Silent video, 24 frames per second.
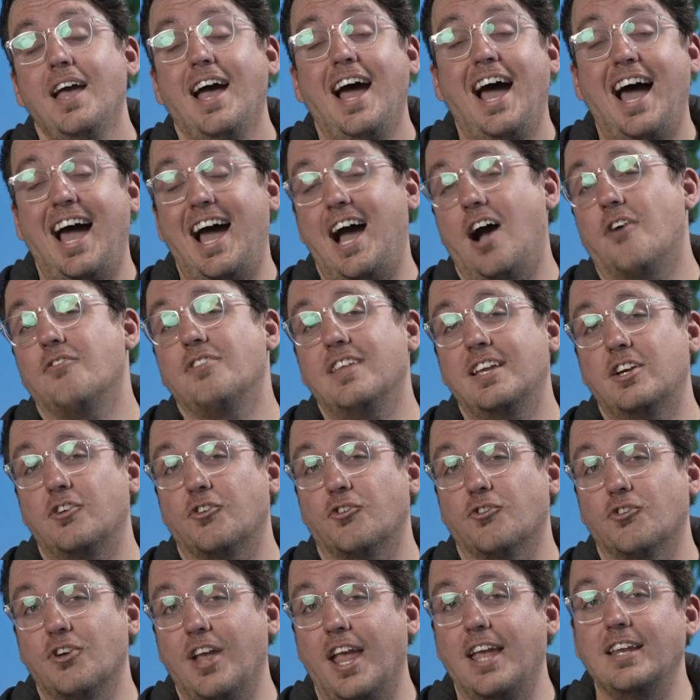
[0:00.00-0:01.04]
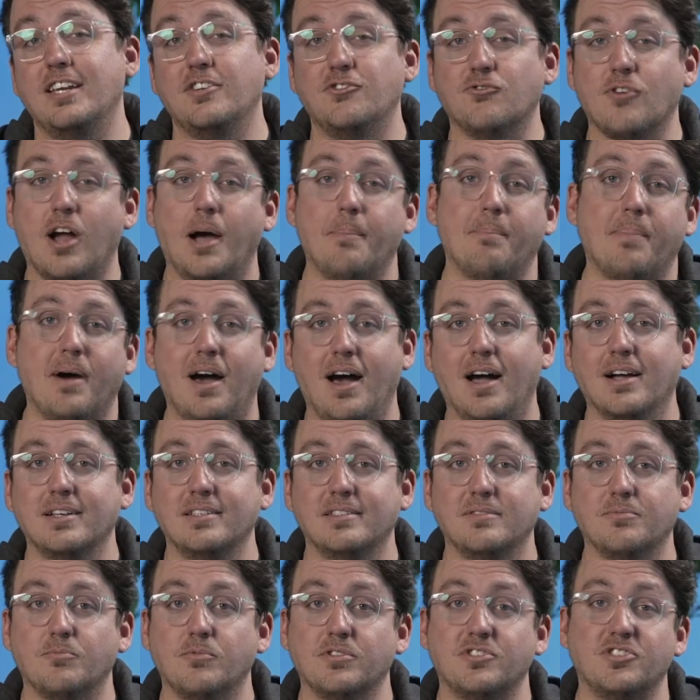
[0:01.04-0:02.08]
how they created
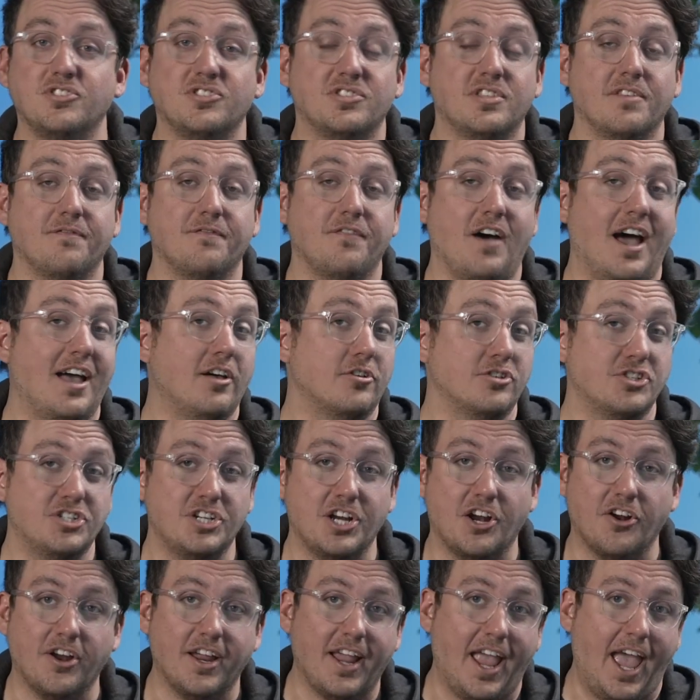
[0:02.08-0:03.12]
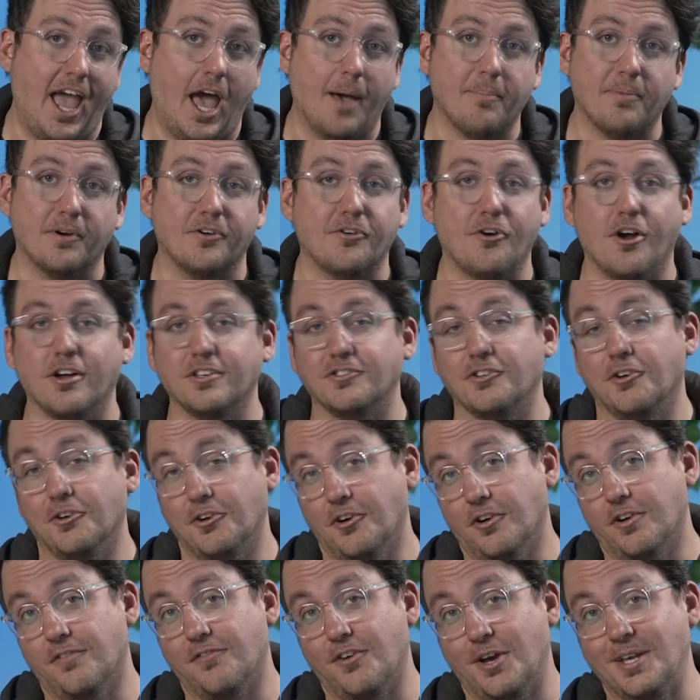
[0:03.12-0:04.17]
Dropbox, which is the file sharing app across all
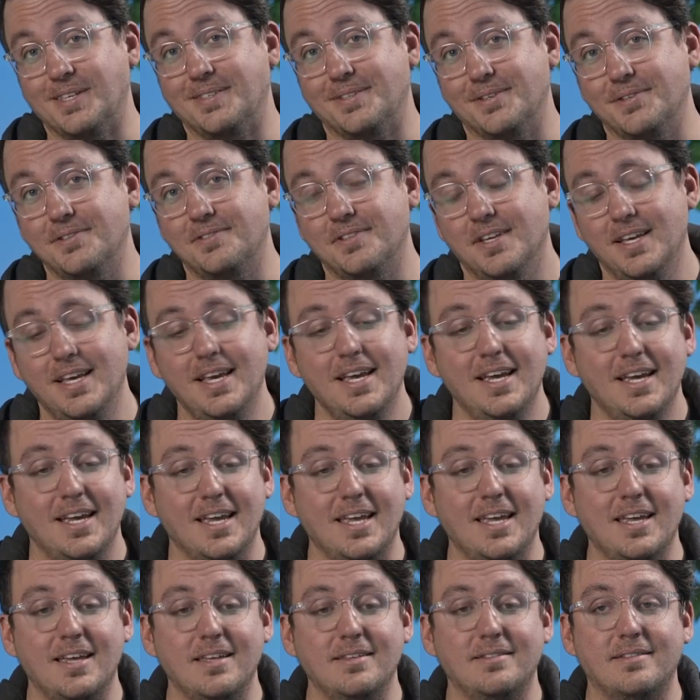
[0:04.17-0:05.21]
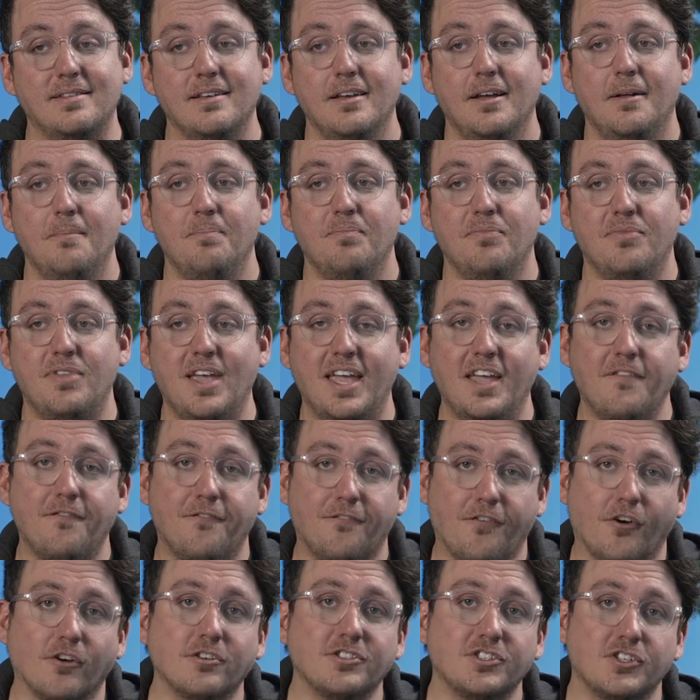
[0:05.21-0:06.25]
your devices, is they
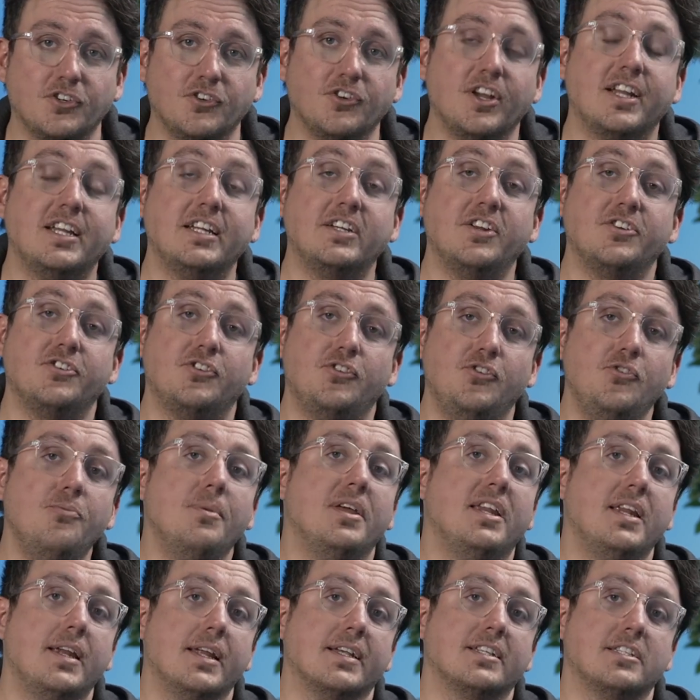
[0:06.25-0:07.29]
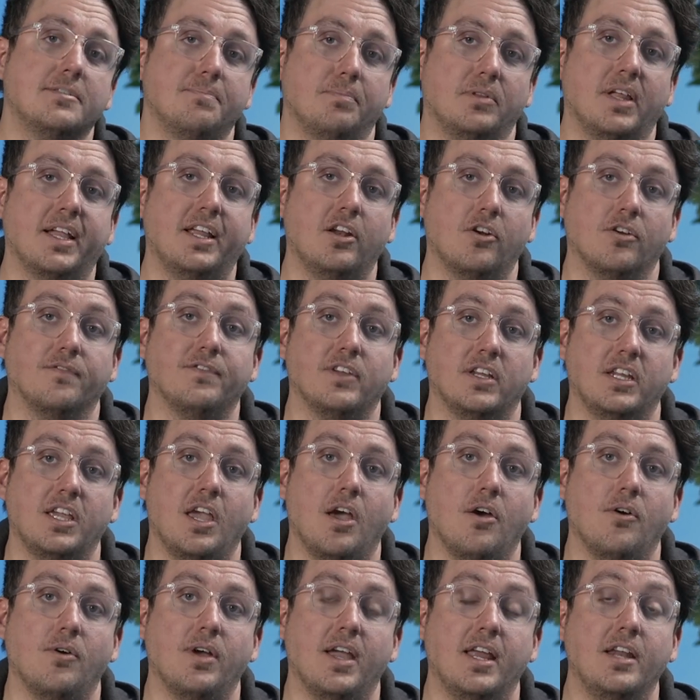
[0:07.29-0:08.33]
first created a 2-minute explainer
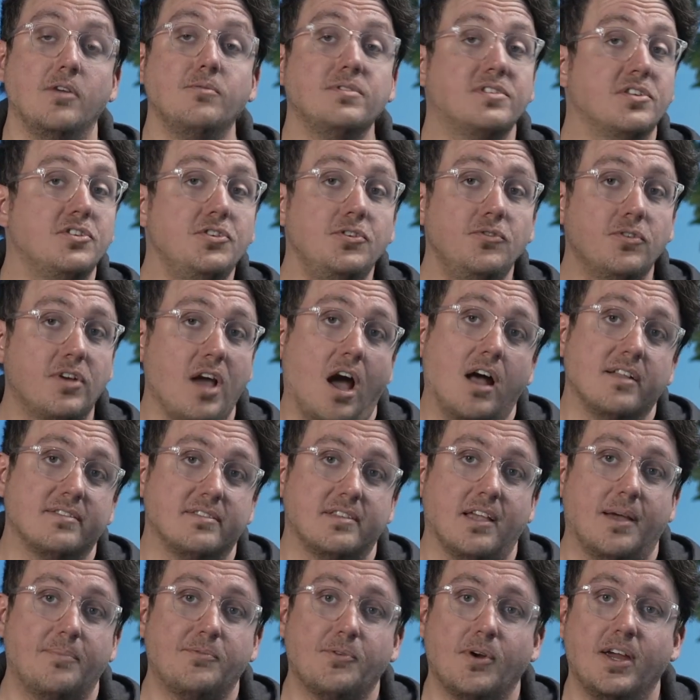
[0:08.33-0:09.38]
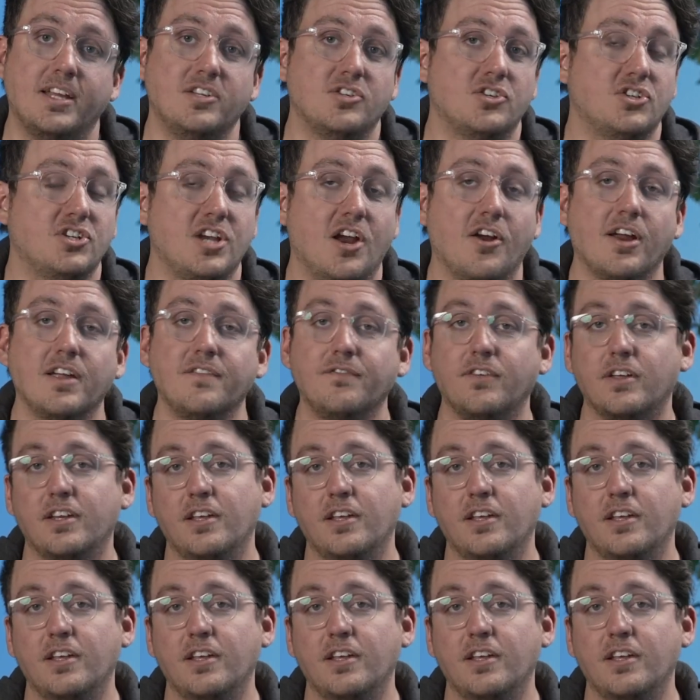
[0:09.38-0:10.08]
video. And it was a new concept, right? Sharing